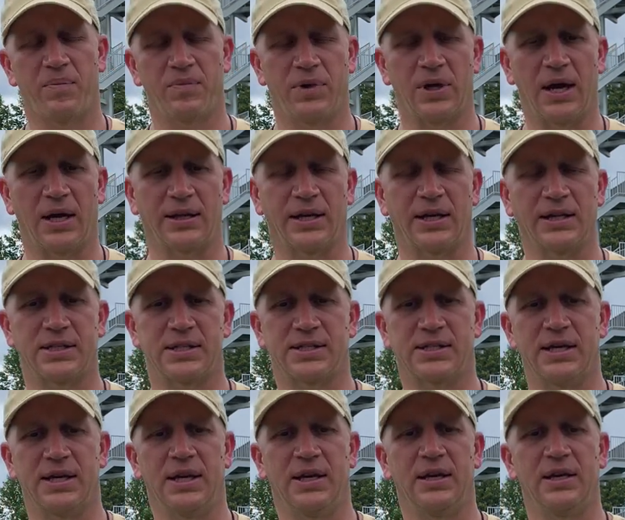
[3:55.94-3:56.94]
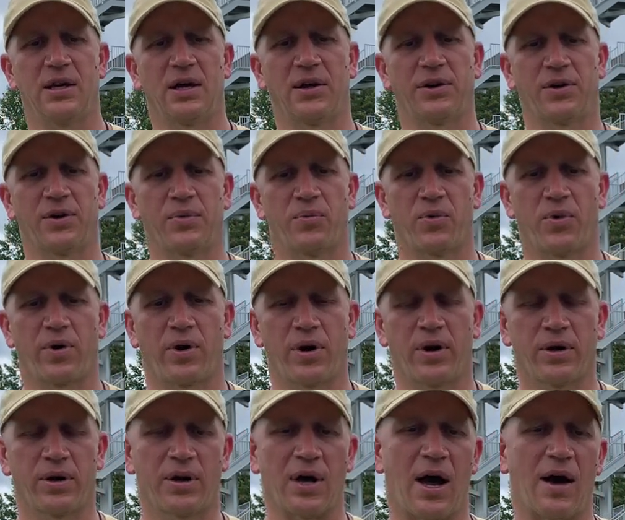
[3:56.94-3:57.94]
yeah, I'd like to see a little
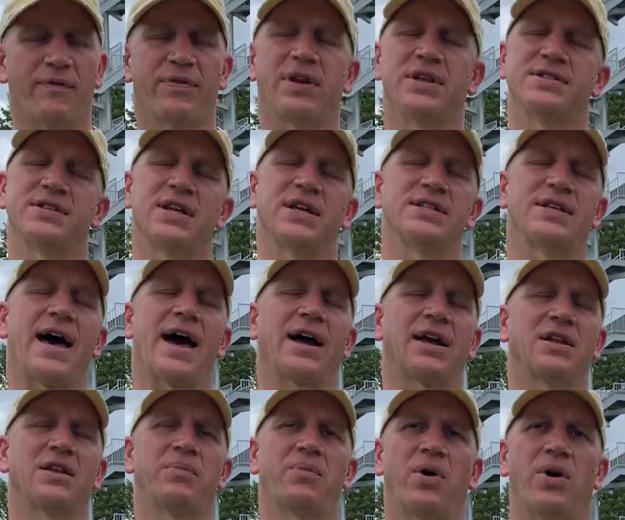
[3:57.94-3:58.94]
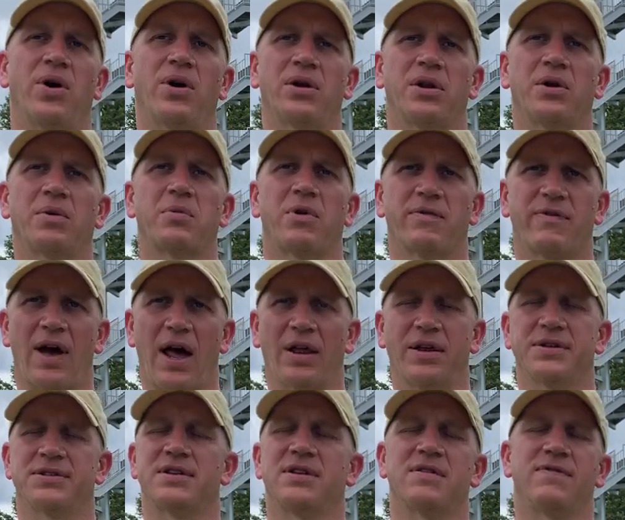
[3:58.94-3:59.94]
more confidence in attacking the ball and a little more
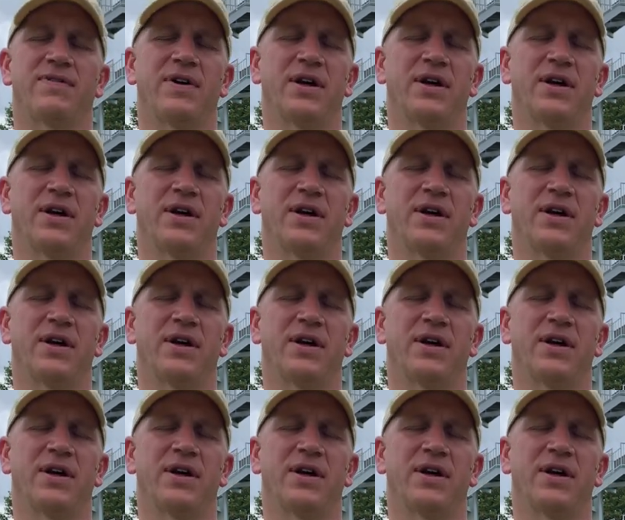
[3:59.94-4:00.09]
violence at the